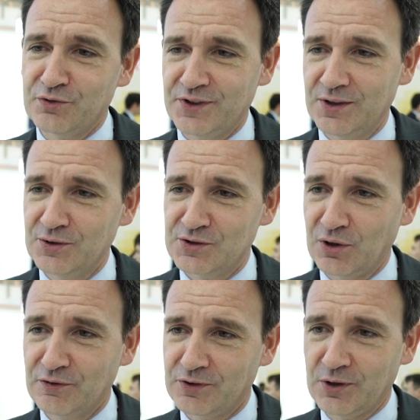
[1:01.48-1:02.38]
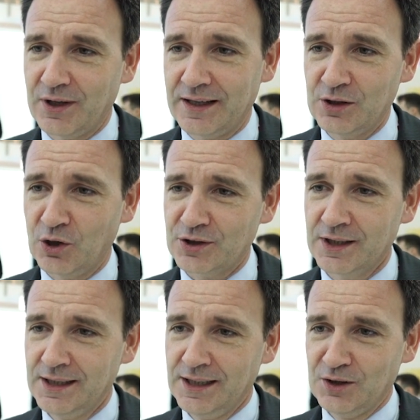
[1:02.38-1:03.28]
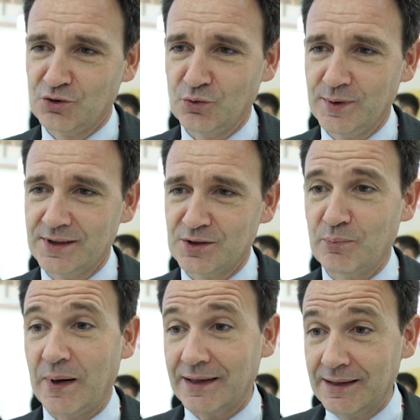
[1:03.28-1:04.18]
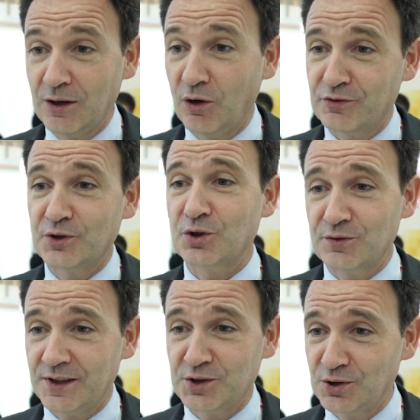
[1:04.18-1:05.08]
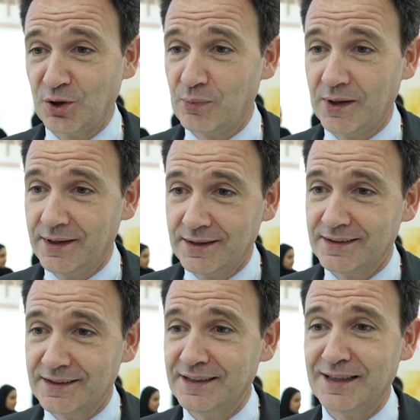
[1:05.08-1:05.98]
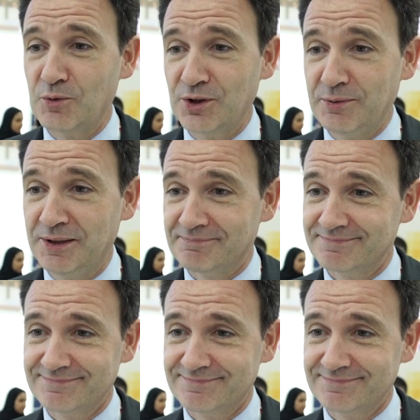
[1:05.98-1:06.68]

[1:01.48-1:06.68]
confidence of ADNOC to be the pioneer of unconventional play in Abu Dhabi.